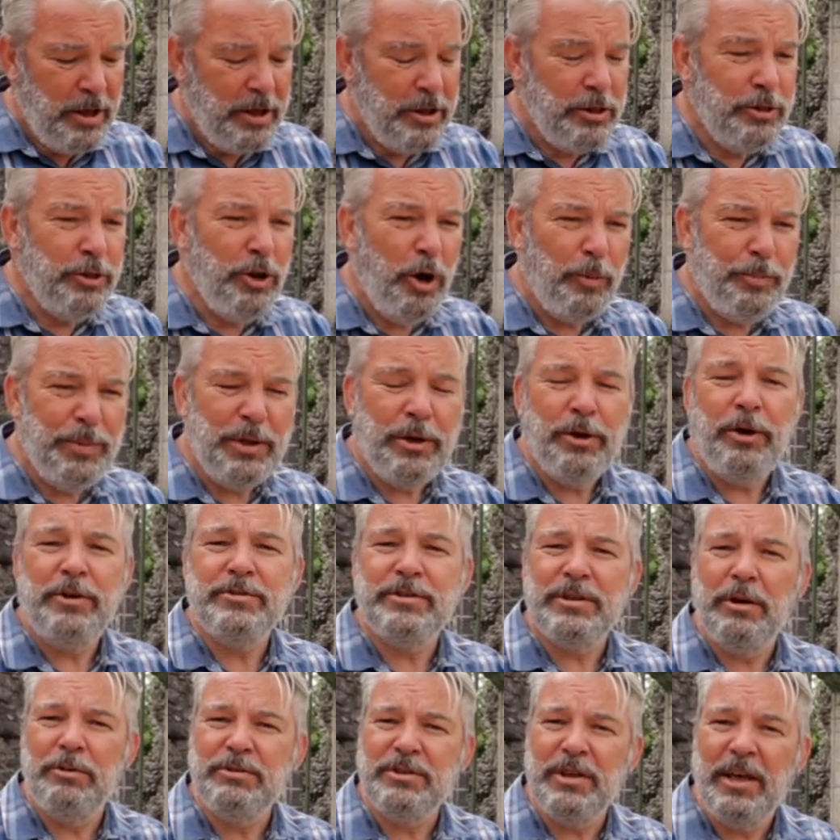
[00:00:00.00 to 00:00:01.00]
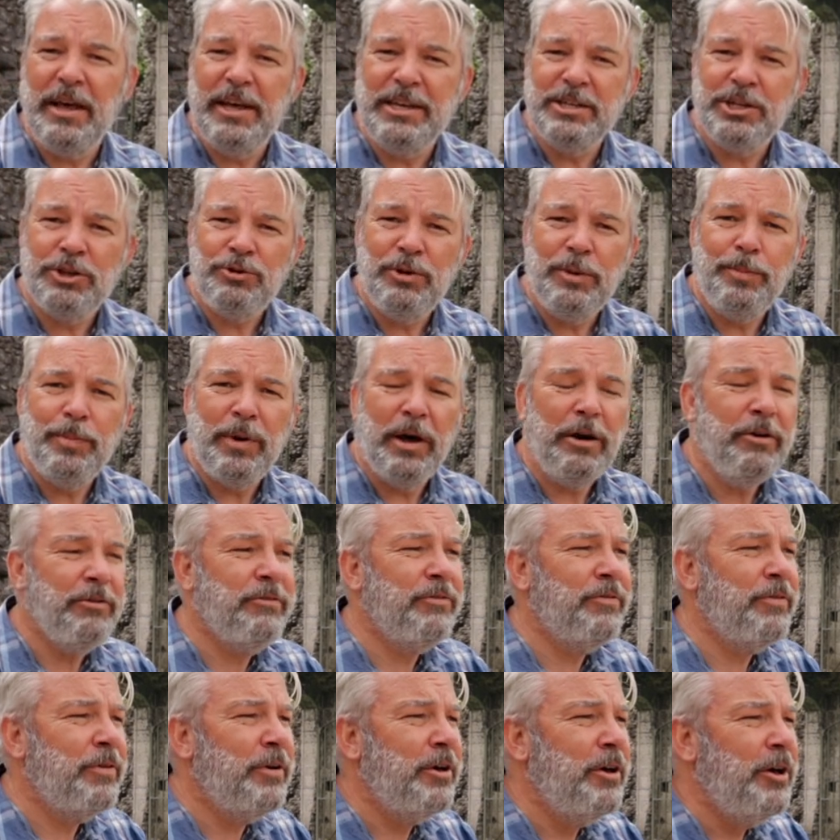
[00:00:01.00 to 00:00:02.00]
Not because I was a history
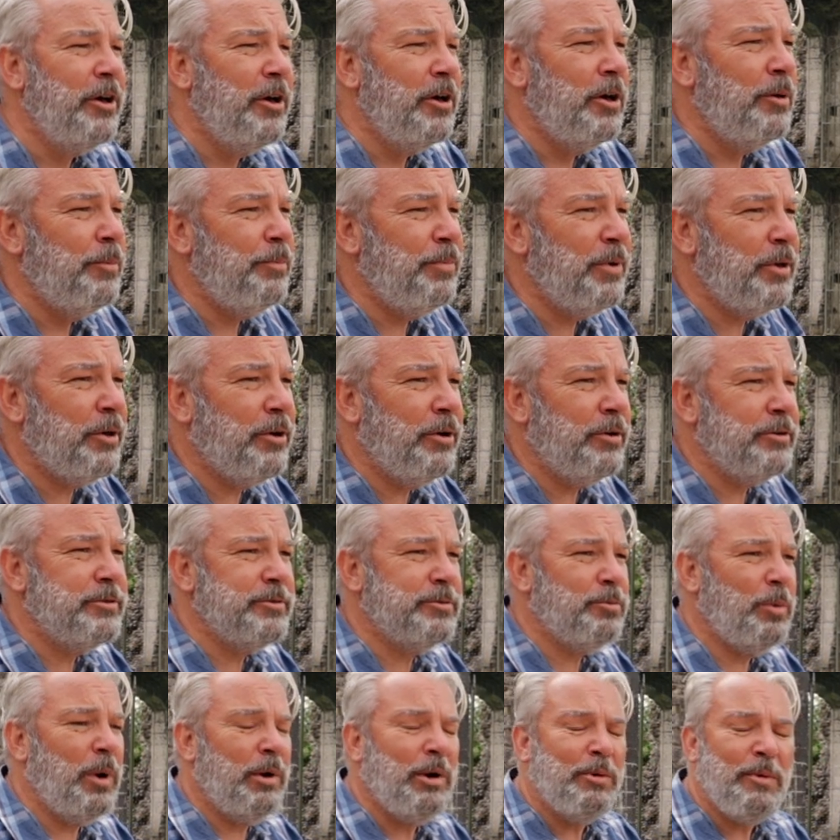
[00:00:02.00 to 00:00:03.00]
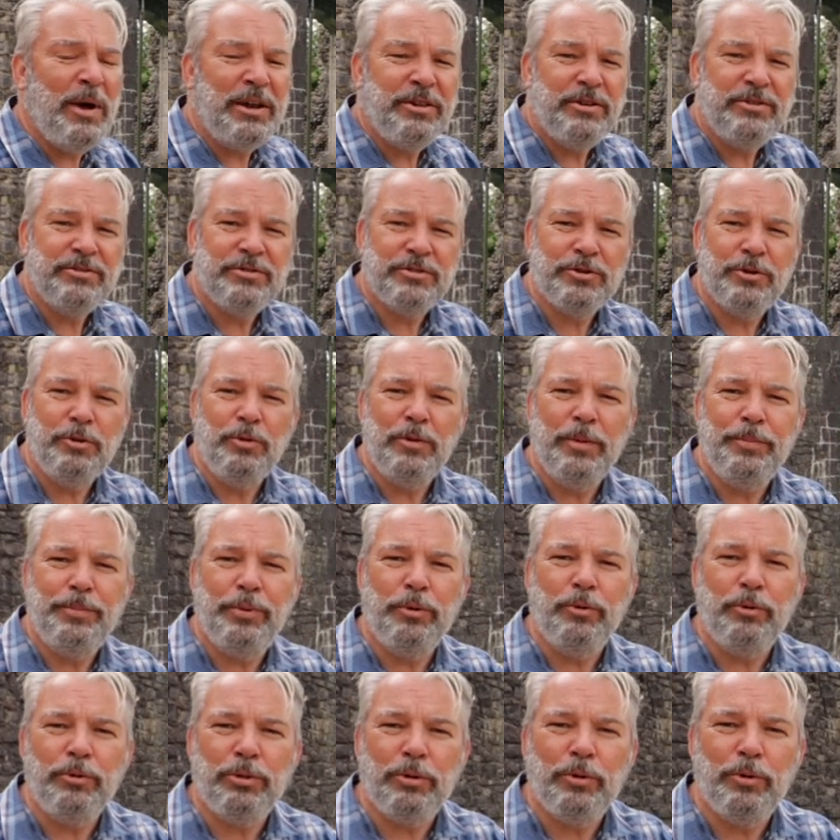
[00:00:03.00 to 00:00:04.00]
buff, because where I went to school in
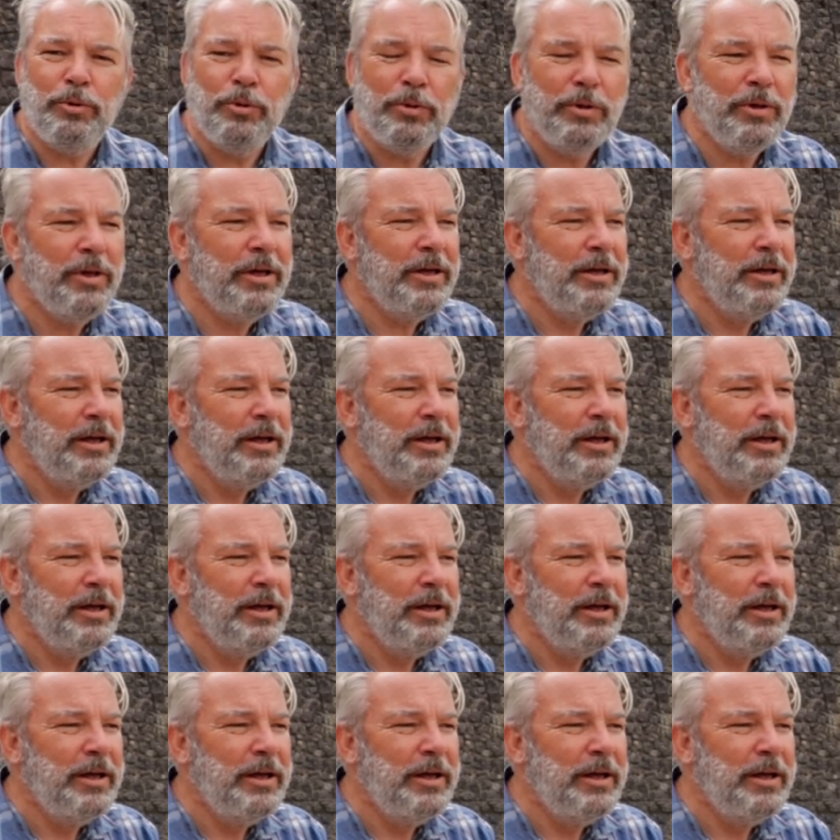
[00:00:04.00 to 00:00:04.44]
Porthcawl,